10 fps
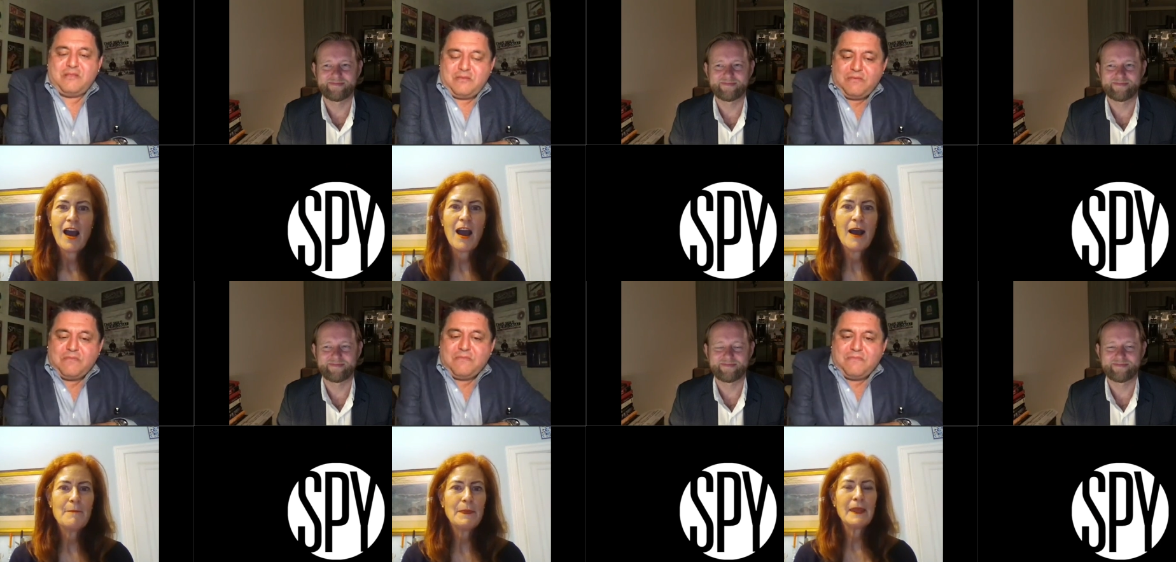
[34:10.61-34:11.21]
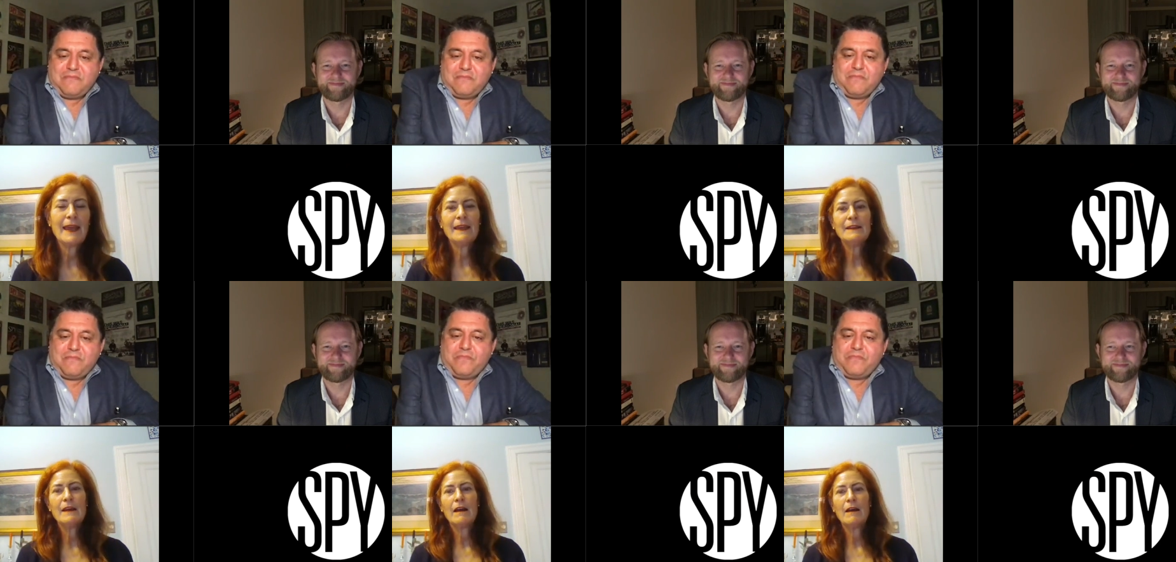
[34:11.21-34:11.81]
Speaker 1: Um,
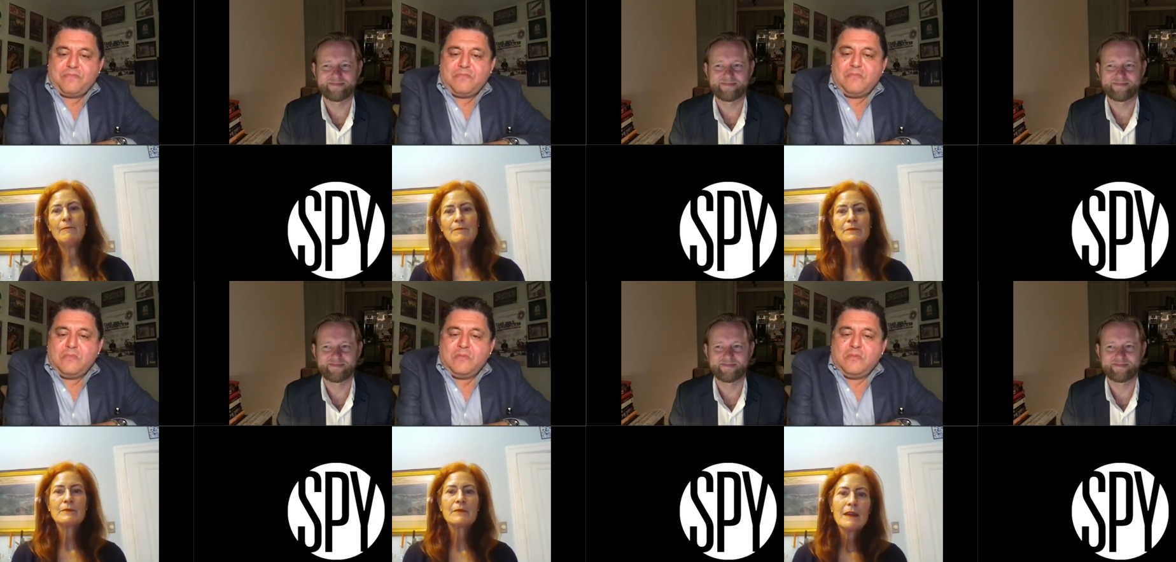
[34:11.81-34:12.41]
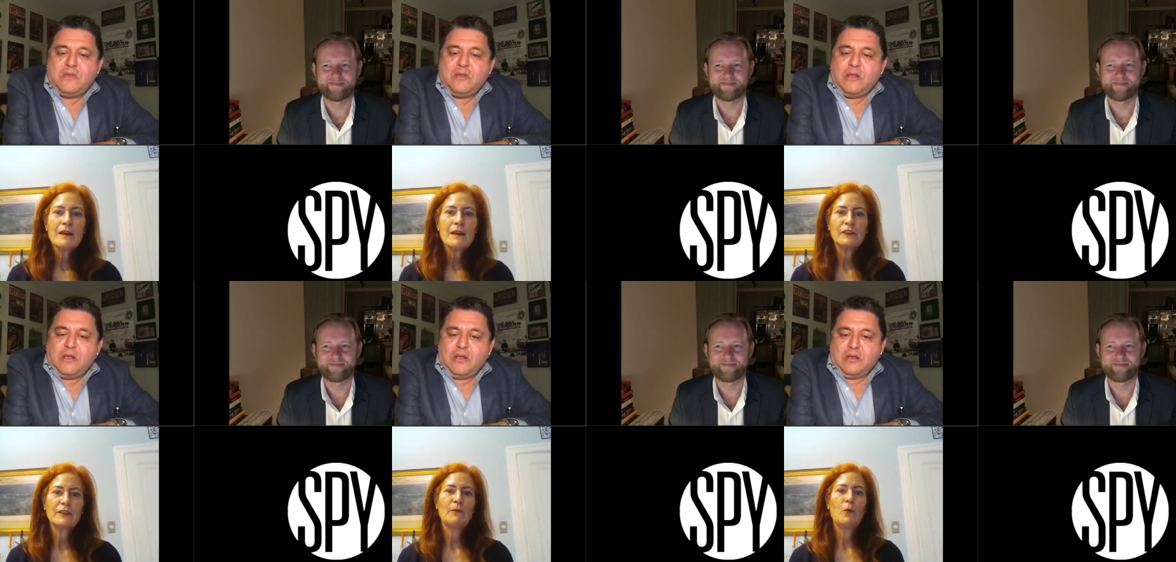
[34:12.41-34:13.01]
and um,
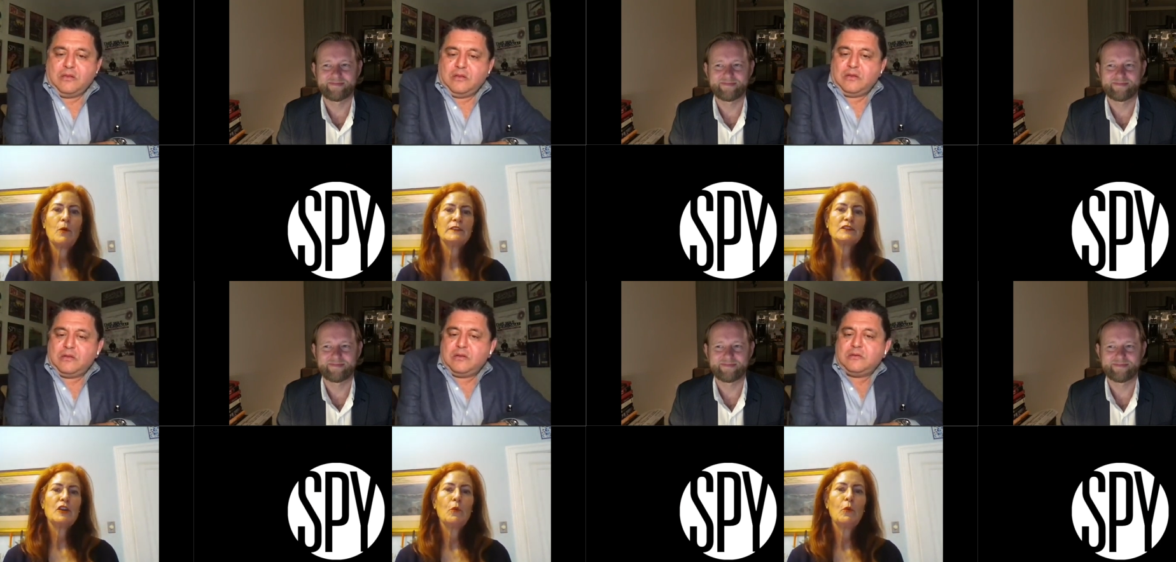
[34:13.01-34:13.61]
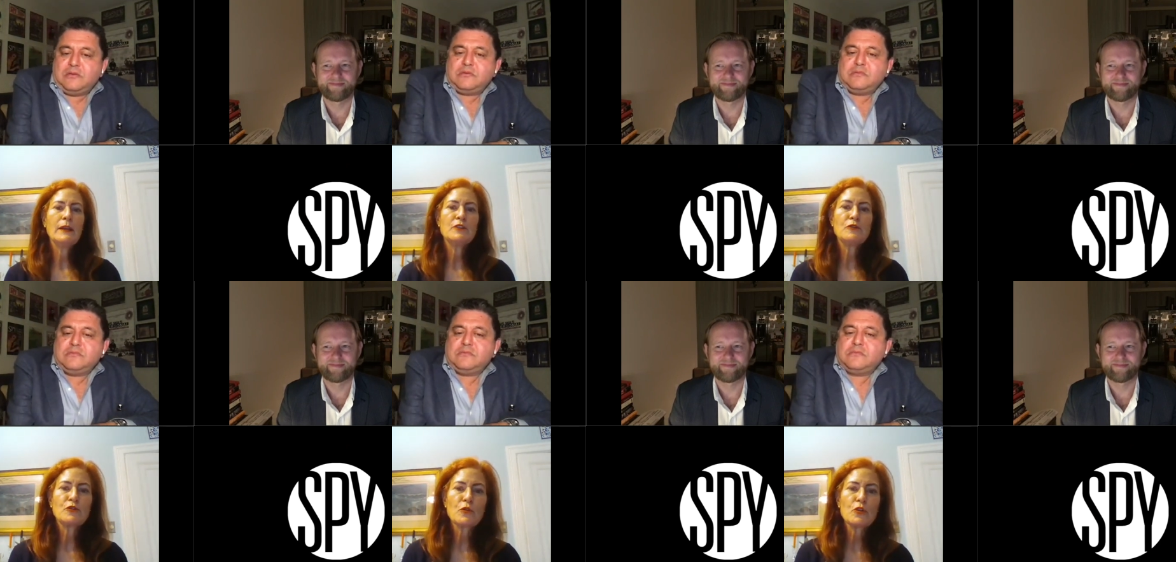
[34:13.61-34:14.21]
someone wants to know
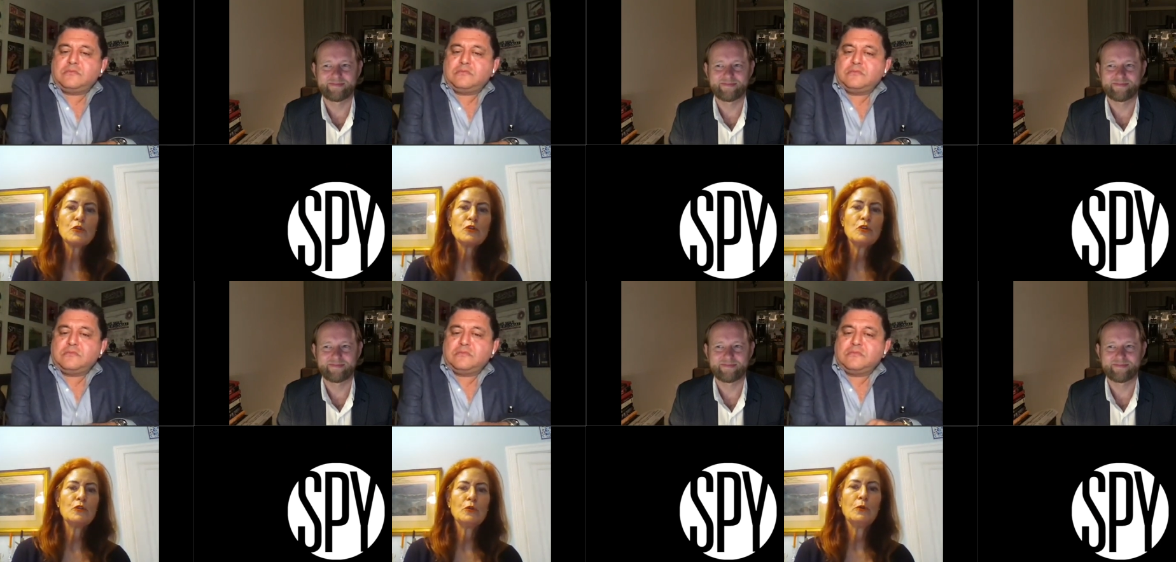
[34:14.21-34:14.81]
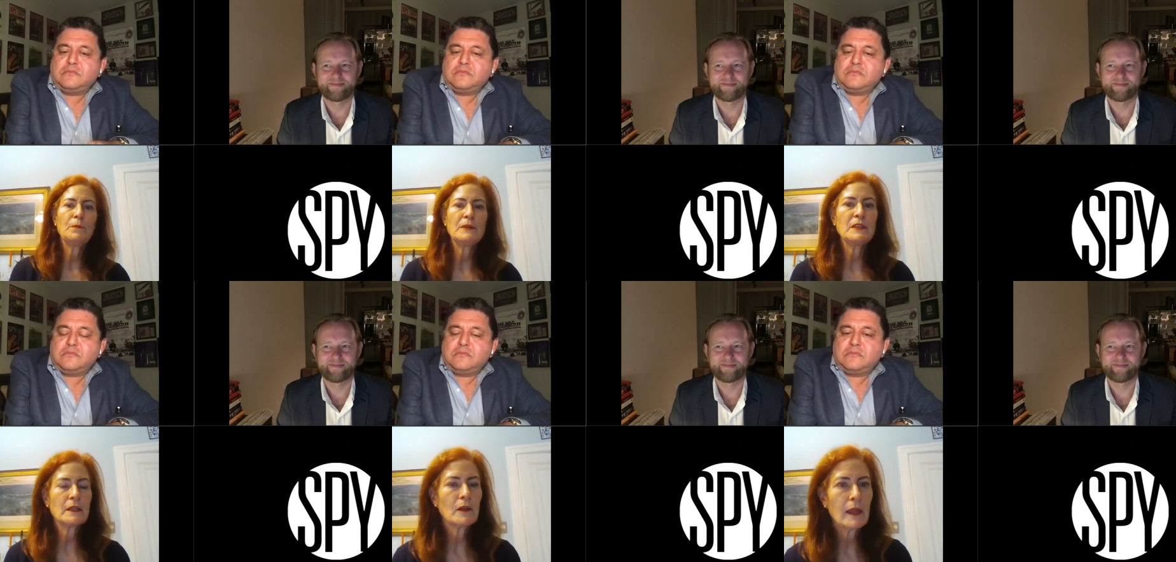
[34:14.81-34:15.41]
what drew you
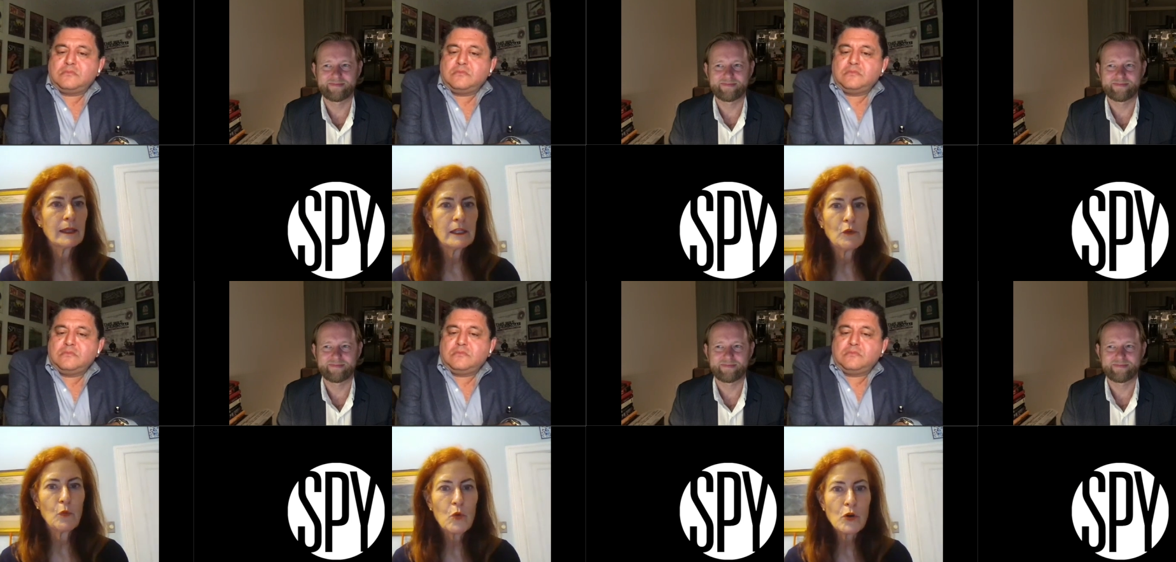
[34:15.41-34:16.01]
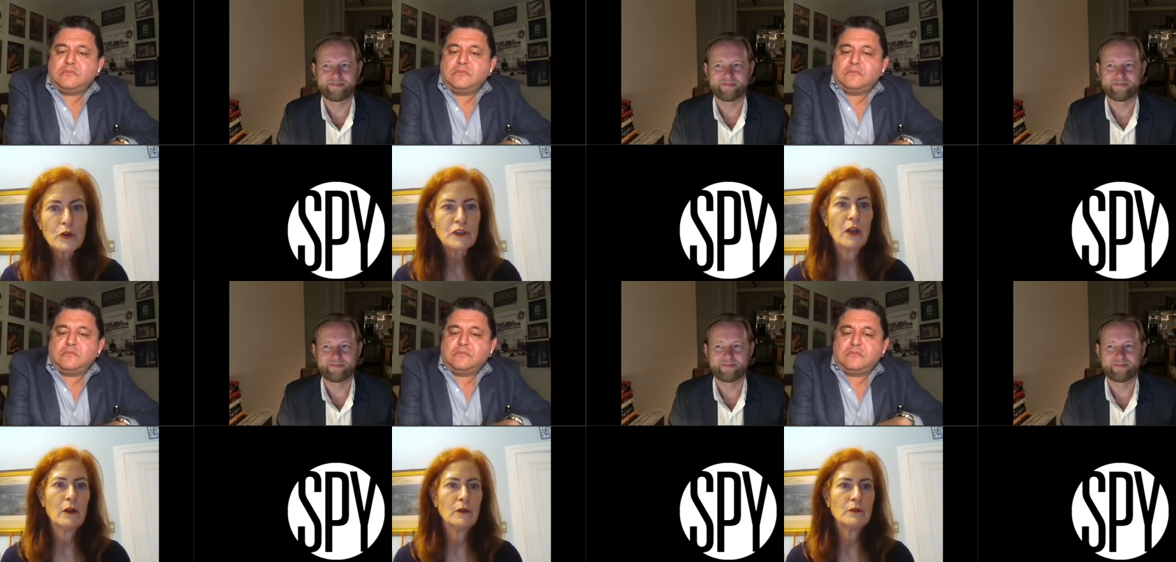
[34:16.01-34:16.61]
particularly to war
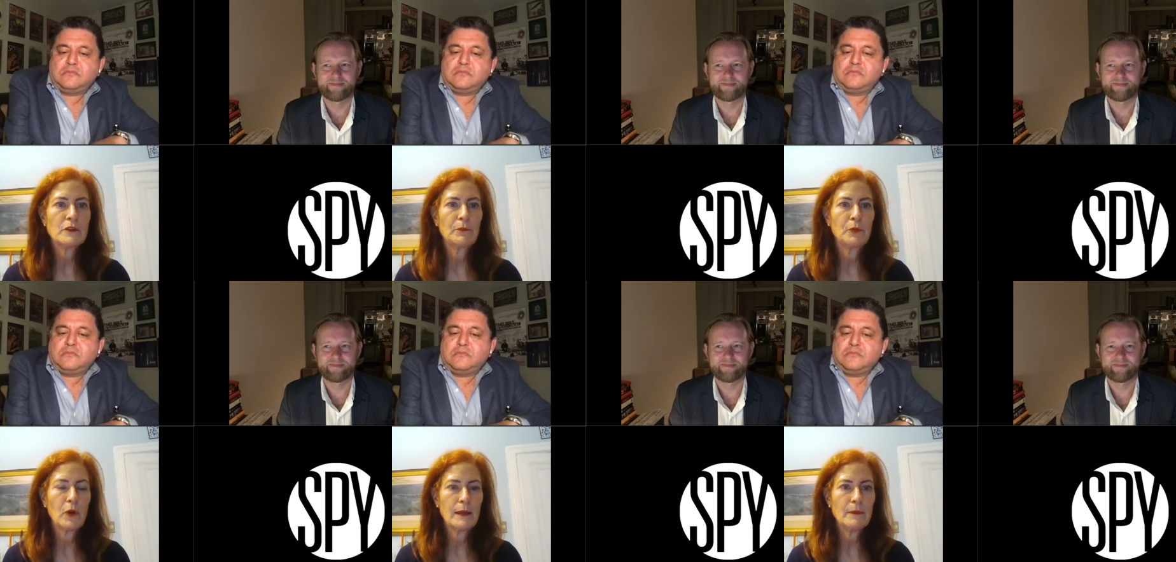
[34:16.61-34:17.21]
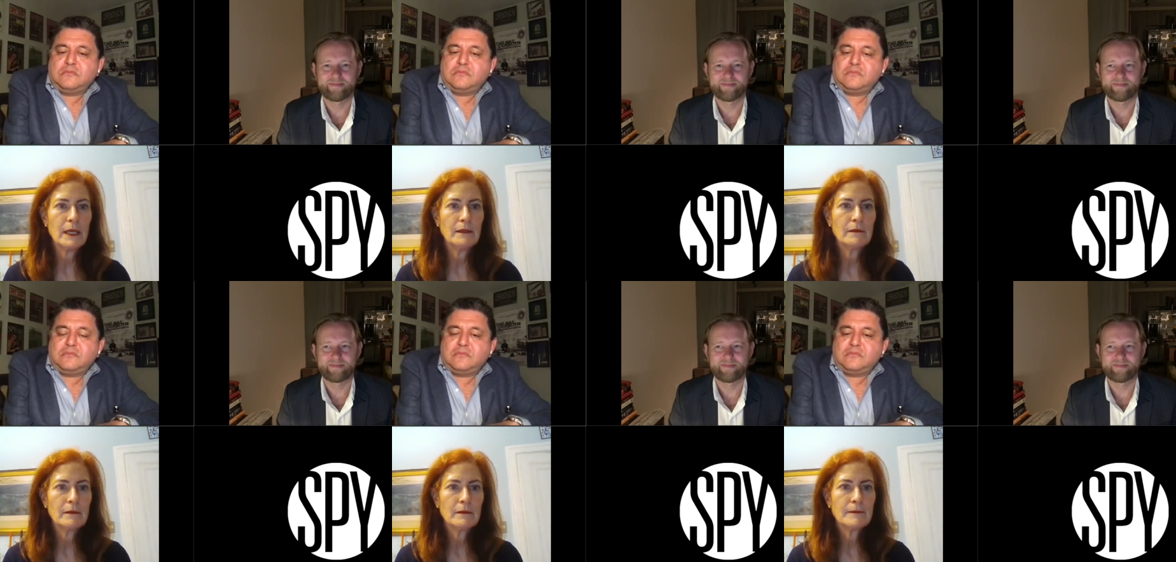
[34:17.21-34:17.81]
zone deployment?